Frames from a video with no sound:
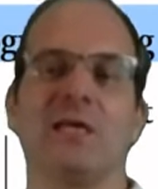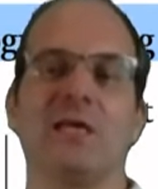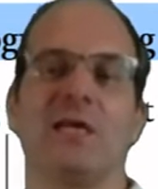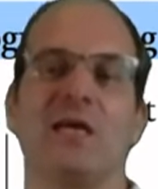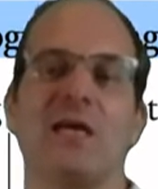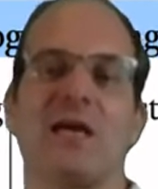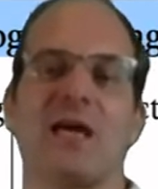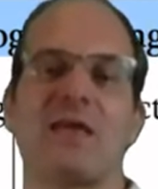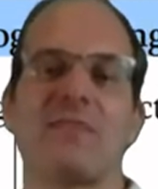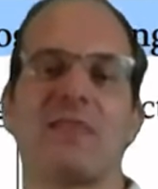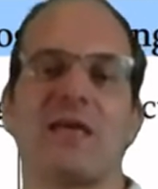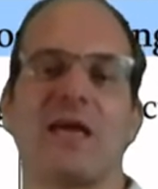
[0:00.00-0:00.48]

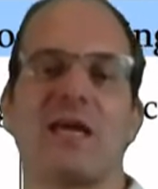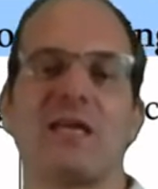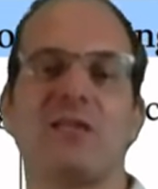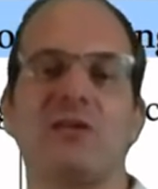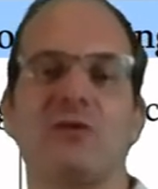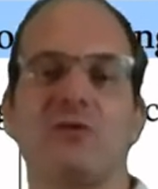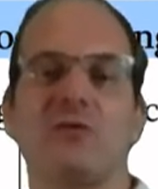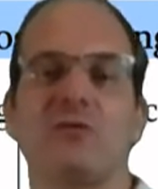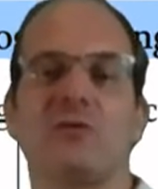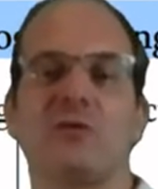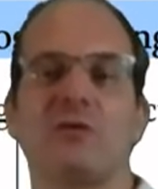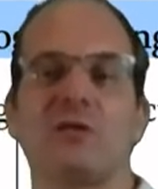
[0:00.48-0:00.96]
and then
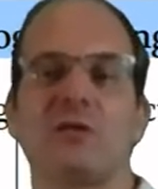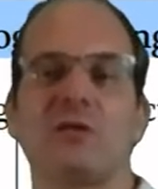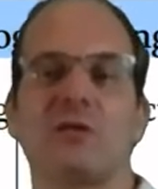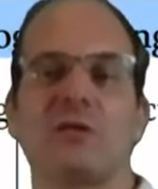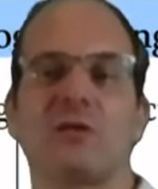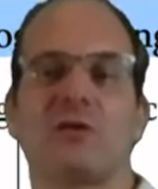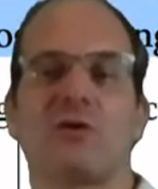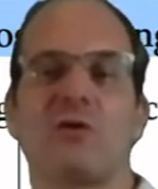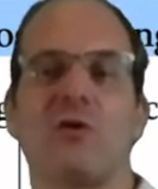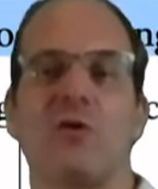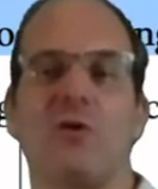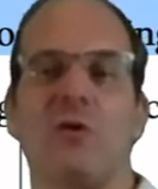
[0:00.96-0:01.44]
you
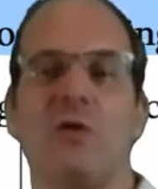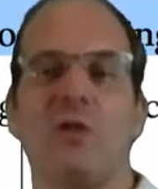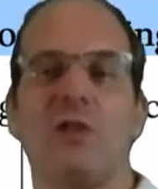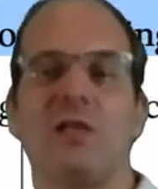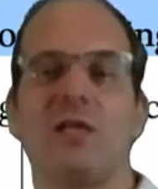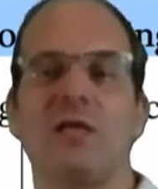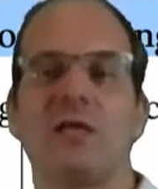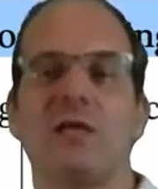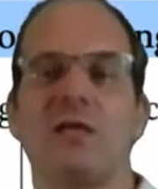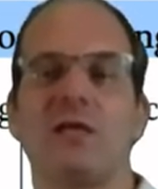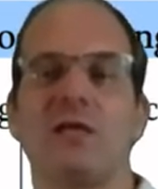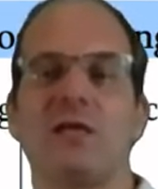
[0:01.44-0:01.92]
call
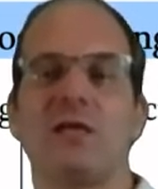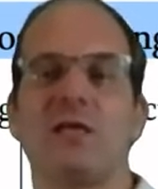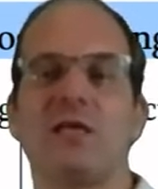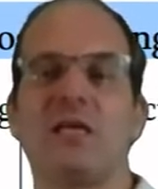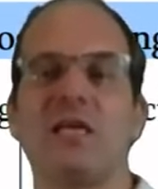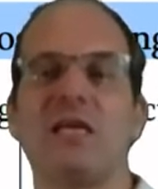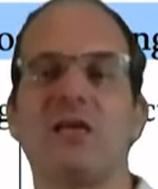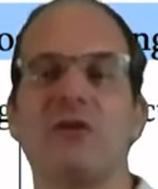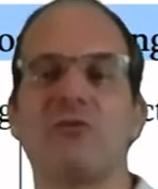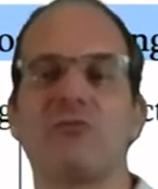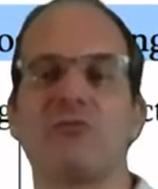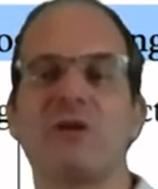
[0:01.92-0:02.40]

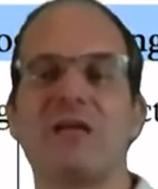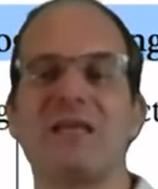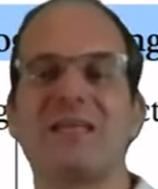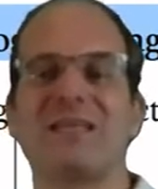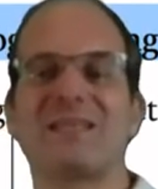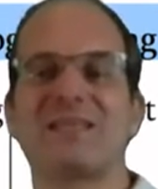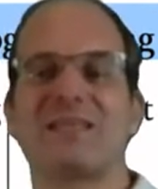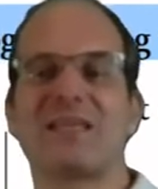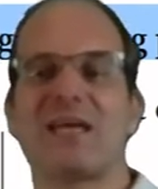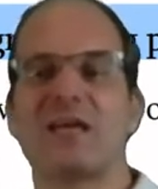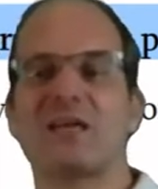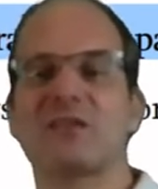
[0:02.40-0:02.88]
eRead
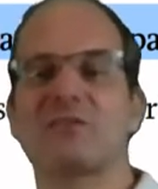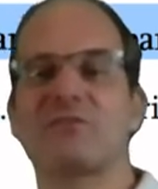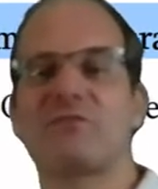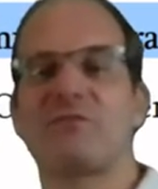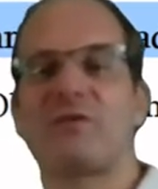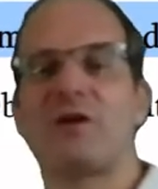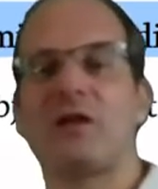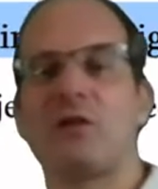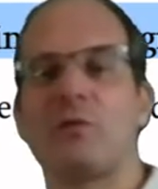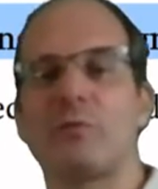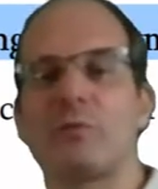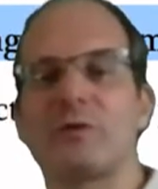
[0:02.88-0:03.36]
text
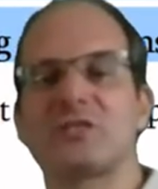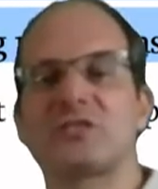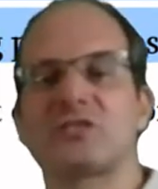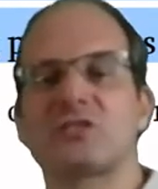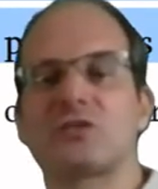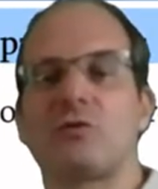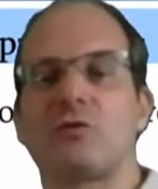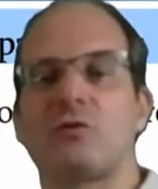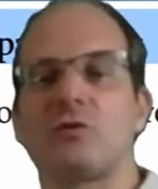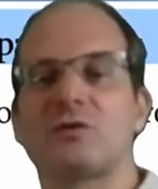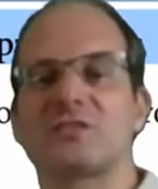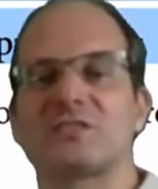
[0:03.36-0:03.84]
file which
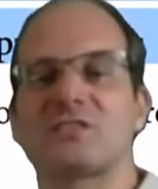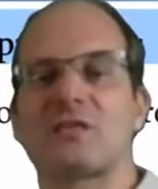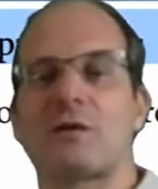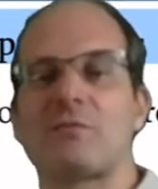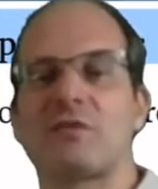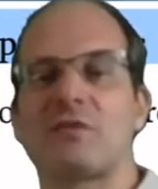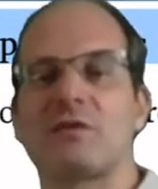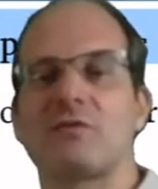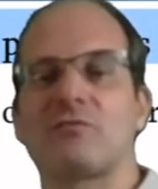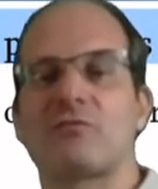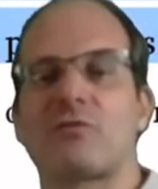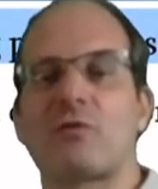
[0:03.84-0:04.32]
calls
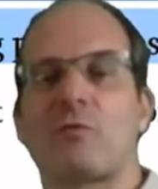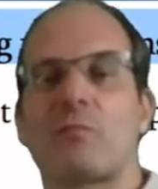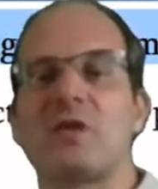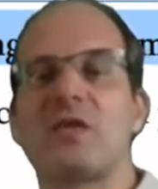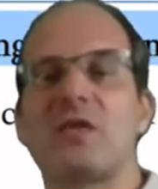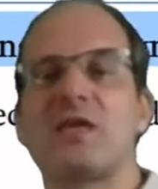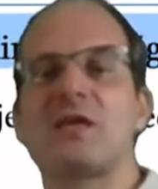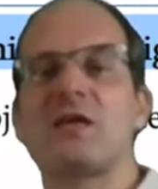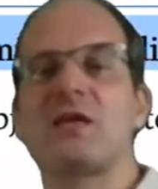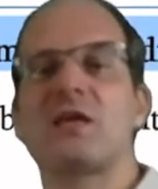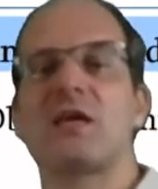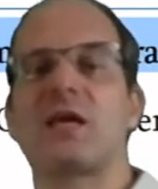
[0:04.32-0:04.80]
something from
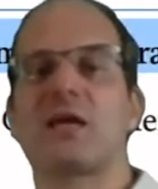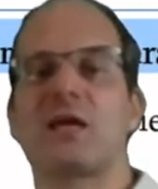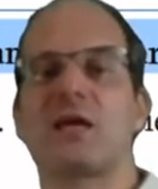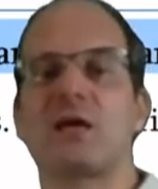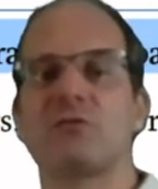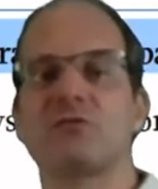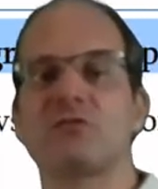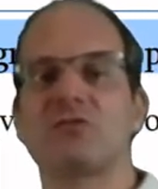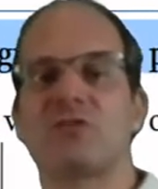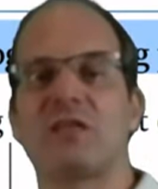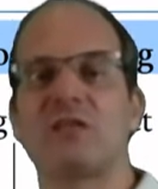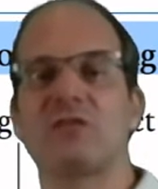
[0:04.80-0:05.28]
here and goes
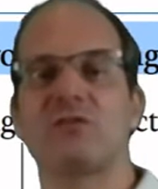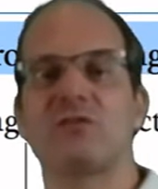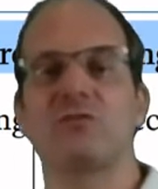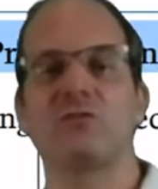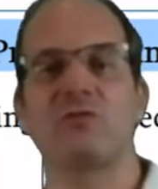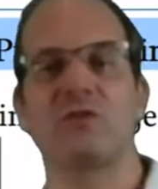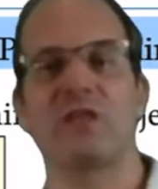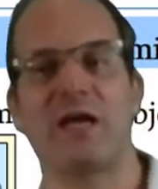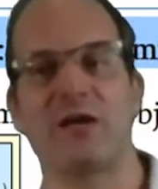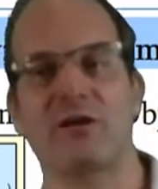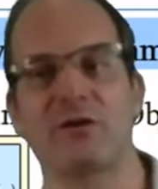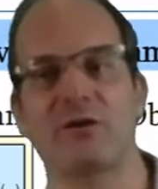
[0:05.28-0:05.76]
then to
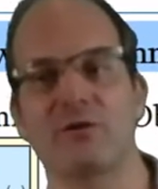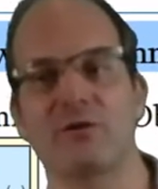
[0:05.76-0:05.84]
there.